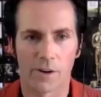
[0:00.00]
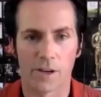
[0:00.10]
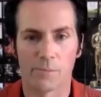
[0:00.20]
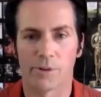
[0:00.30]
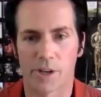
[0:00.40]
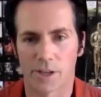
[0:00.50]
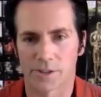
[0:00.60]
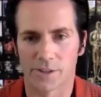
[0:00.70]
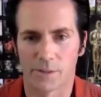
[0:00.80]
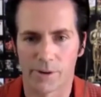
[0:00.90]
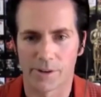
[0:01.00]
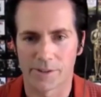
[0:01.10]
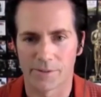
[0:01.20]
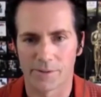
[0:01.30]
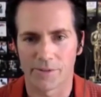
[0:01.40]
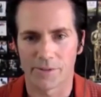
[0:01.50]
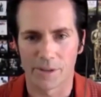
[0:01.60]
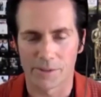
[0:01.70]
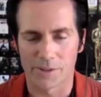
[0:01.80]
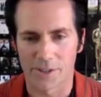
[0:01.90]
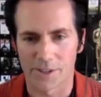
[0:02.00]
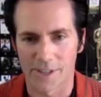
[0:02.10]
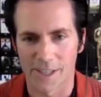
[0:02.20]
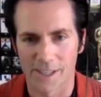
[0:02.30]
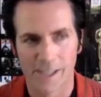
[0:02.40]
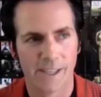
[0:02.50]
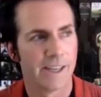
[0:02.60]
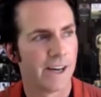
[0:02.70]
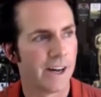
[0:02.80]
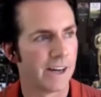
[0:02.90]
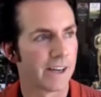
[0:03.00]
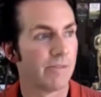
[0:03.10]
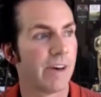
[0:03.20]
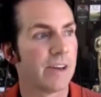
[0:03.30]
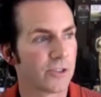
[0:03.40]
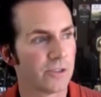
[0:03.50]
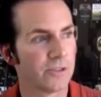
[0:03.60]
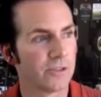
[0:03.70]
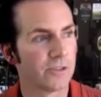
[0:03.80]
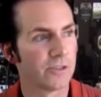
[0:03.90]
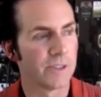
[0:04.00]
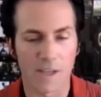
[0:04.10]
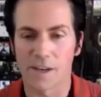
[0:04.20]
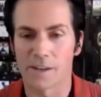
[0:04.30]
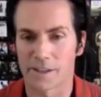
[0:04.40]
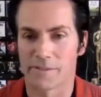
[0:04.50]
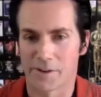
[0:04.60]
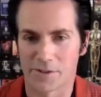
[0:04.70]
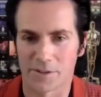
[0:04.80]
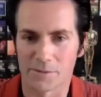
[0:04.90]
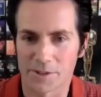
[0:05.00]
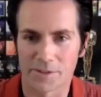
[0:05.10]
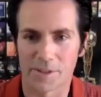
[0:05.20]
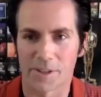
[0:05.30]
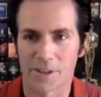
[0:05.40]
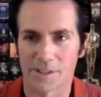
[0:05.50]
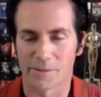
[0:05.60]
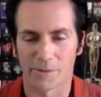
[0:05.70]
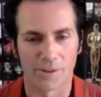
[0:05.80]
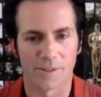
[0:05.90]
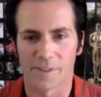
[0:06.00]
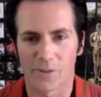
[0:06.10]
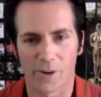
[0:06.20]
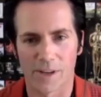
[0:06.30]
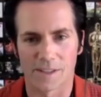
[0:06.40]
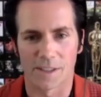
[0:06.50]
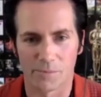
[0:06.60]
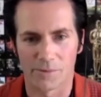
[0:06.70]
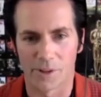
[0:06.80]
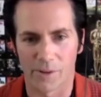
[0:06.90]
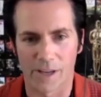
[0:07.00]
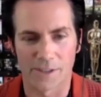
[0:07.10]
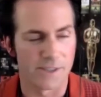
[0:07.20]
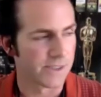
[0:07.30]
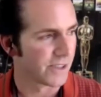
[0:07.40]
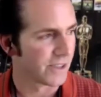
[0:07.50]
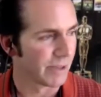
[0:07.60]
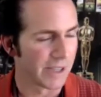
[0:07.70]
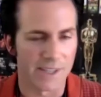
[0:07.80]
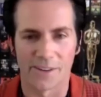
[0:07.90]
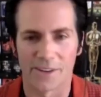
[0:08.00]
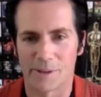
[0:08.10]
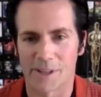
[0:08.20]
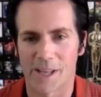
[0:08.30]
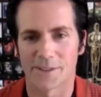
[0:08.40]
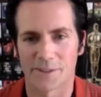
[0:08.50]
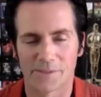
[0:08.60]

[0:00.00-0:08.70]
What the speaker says: in production on part 2 and 3, which are conventional and yet unconventional. We're shooting all over the world in crazy locations. So you'll be hearing about that too.